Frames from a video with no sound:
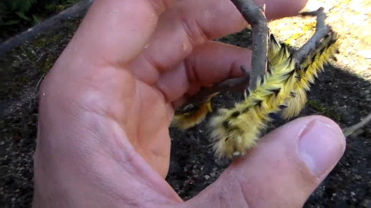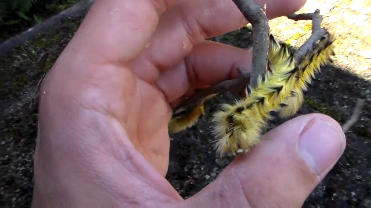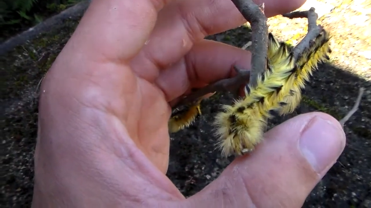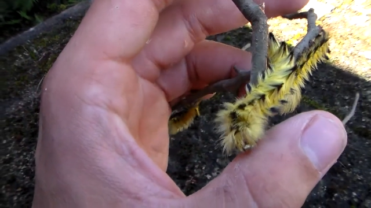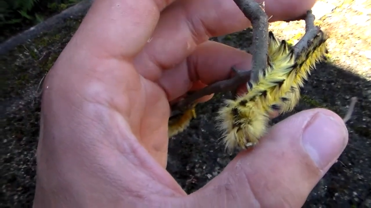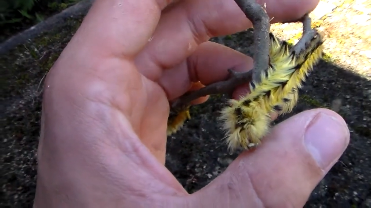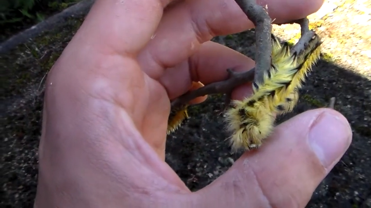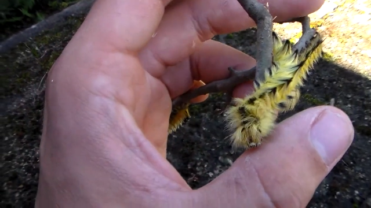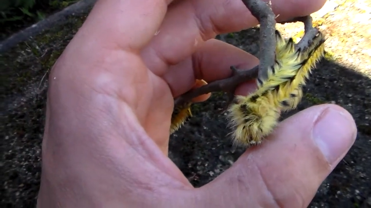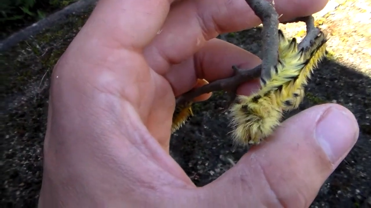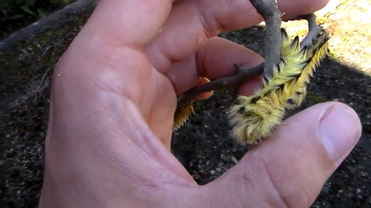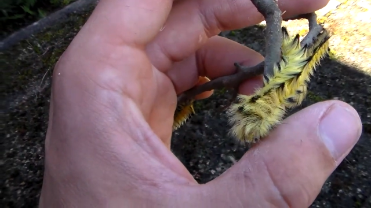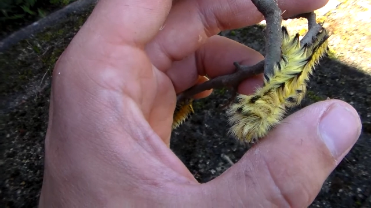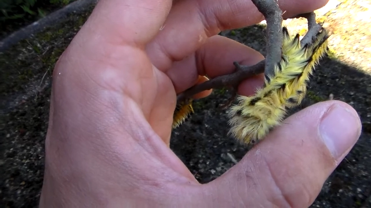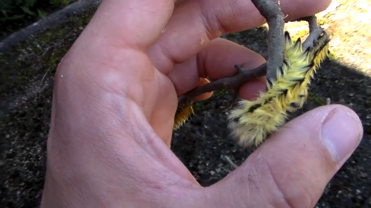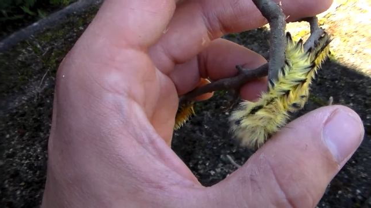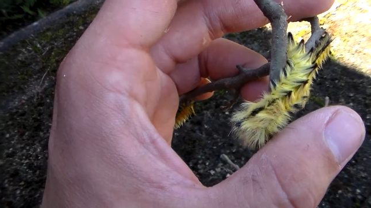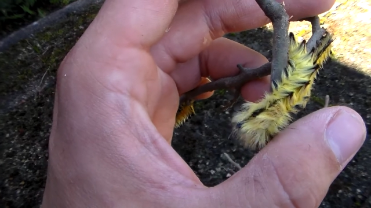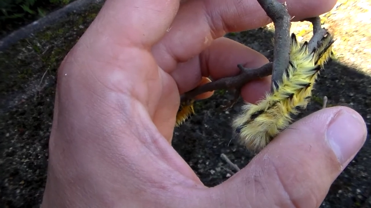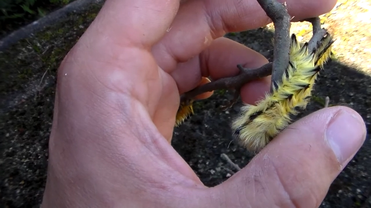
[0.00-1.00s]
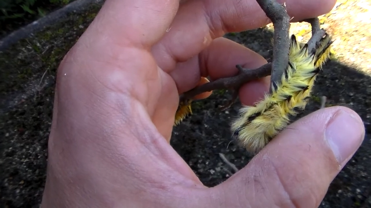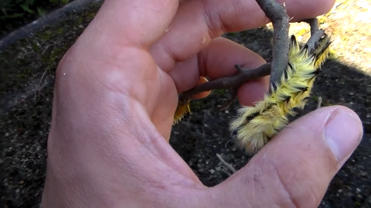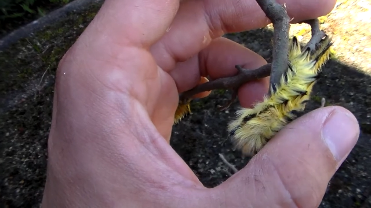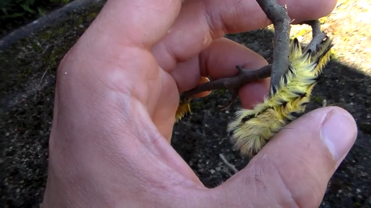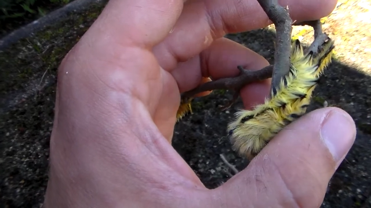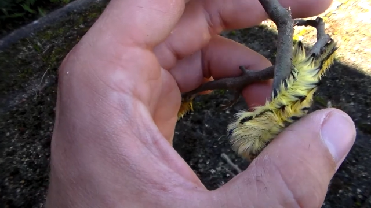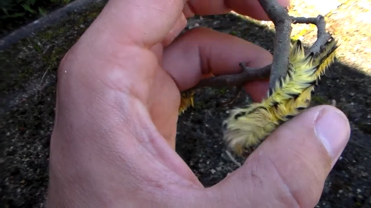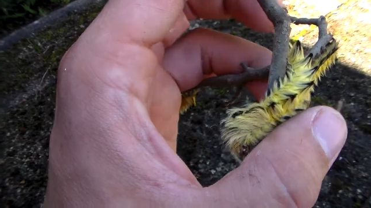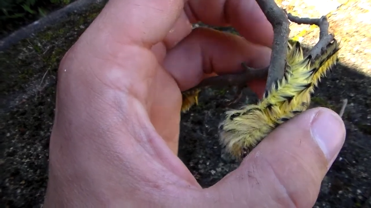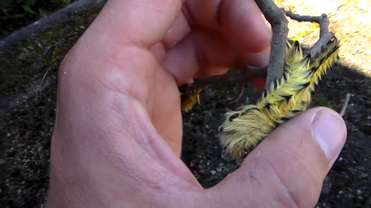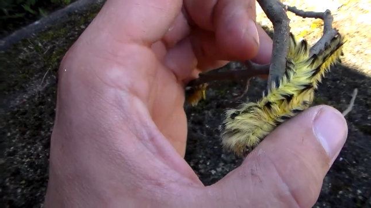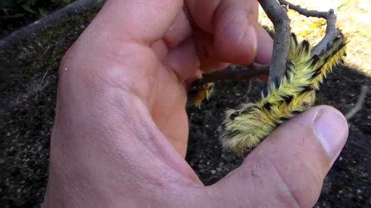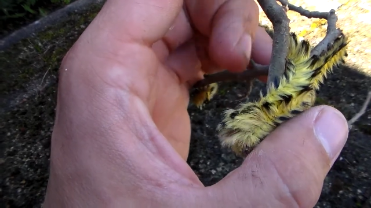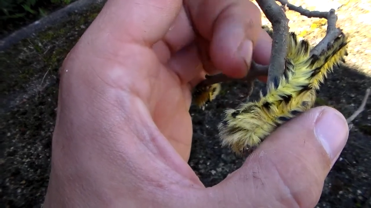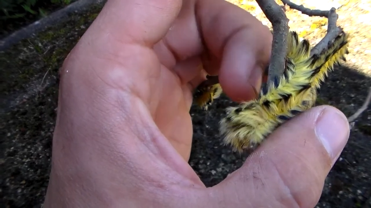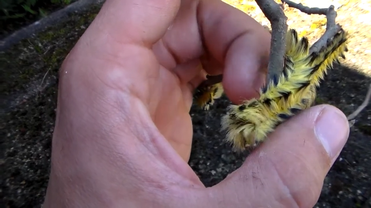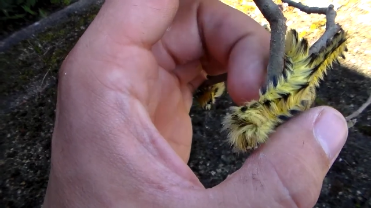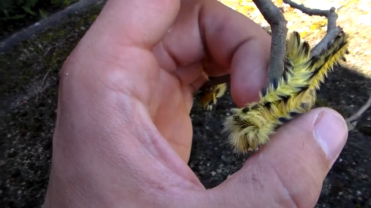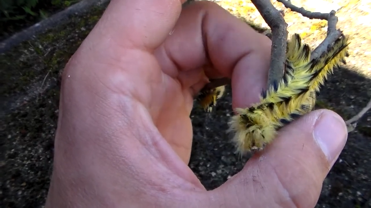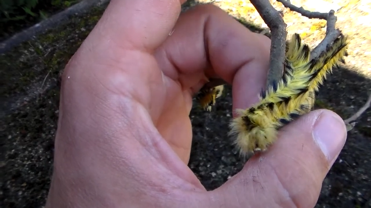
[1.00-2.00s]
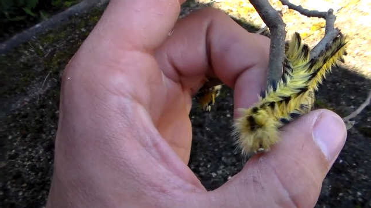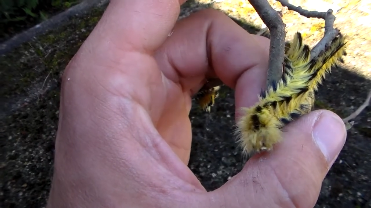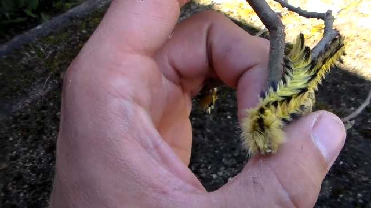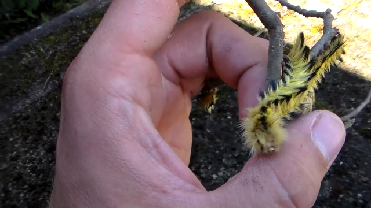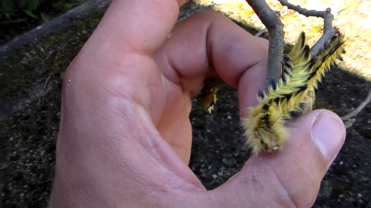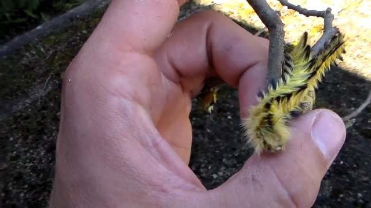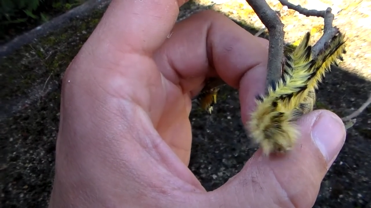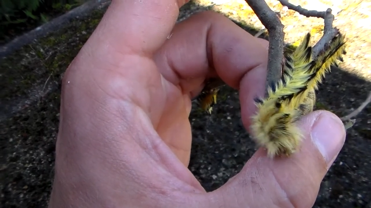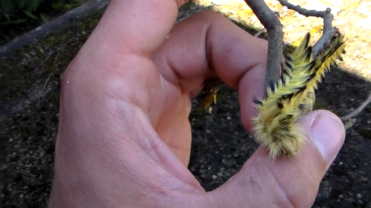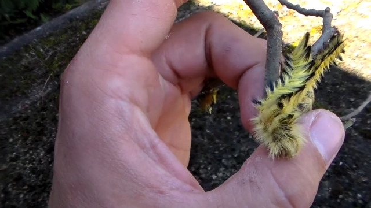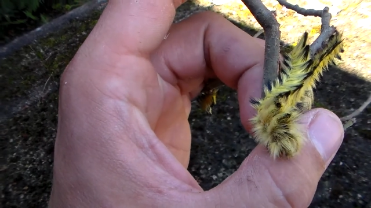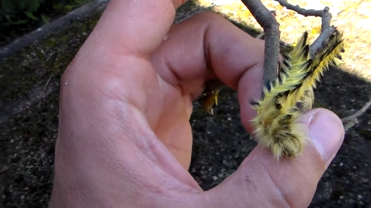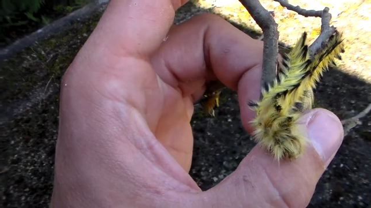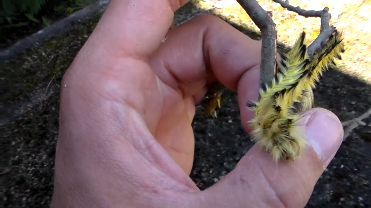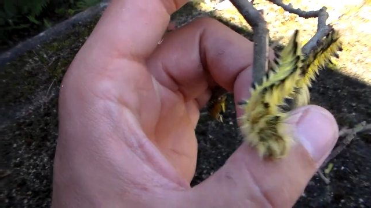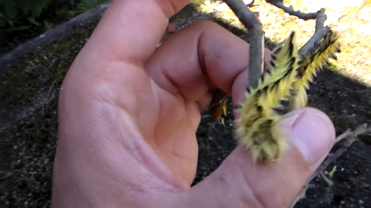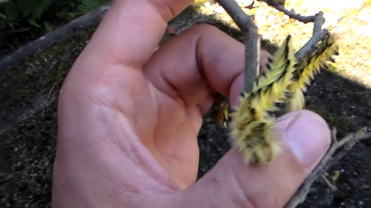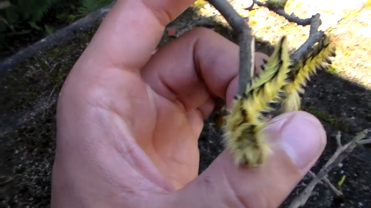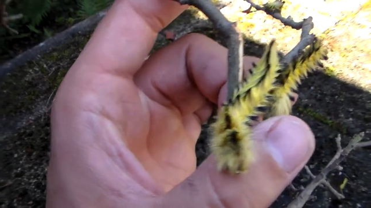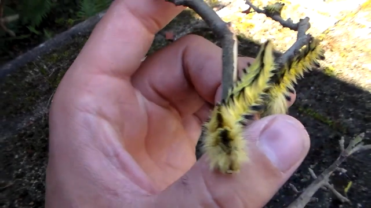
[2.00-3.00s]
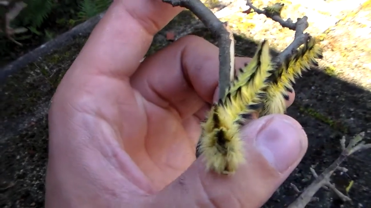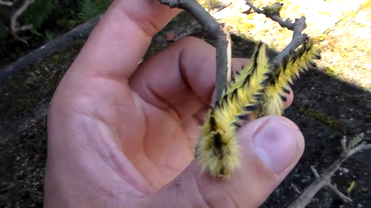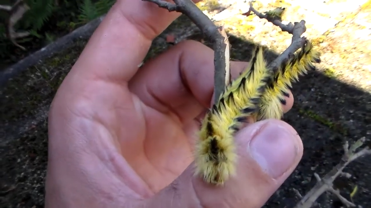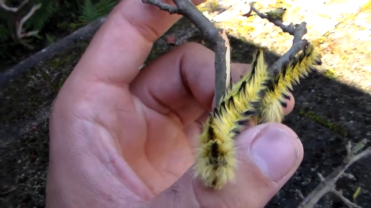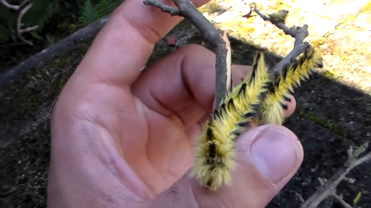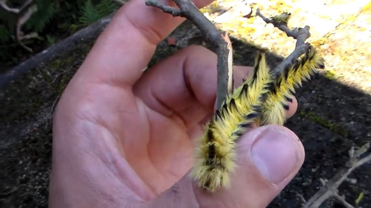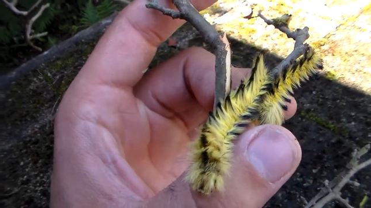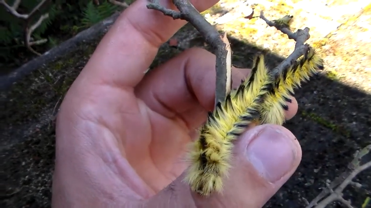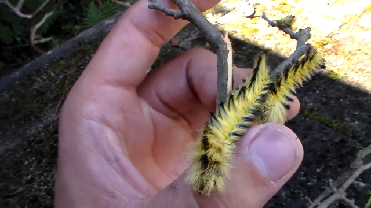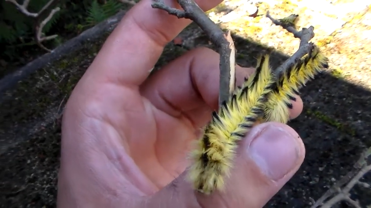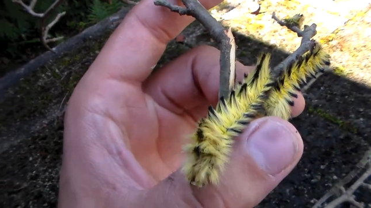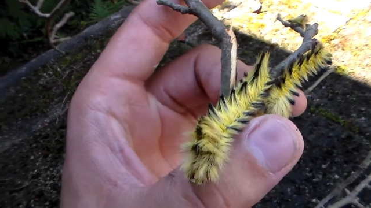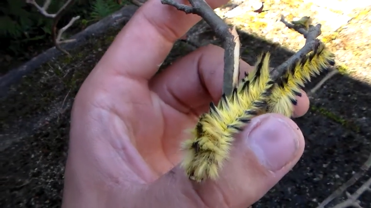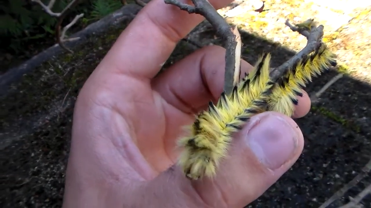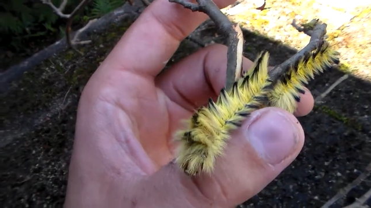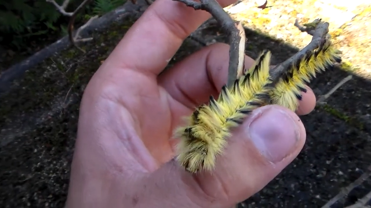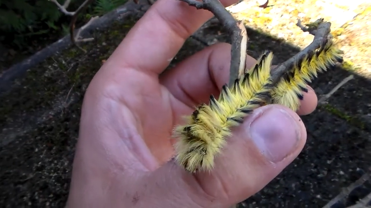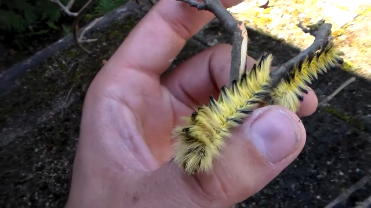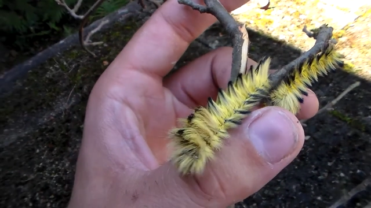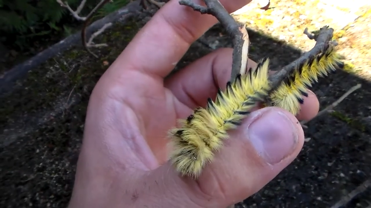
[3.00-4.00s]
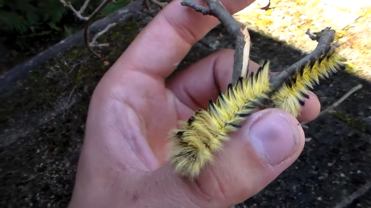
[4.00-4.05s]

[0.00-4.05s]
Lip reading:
No face is visible, so there are no lips to read.